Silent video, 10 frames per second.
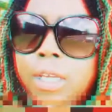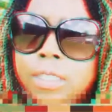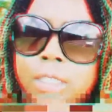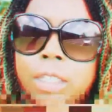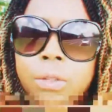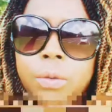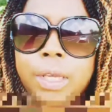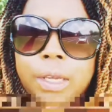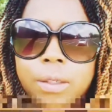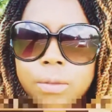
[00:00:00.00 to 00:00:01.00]
years to get through
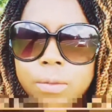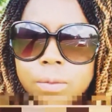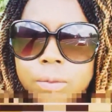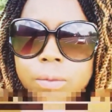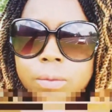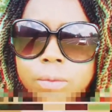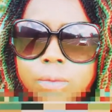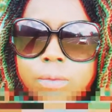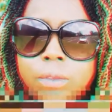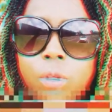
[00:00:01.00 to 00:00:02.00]
that.
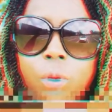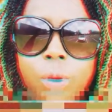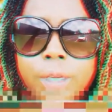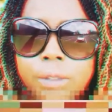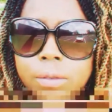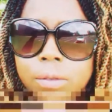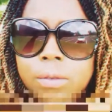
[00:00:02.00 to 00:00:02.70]
Court,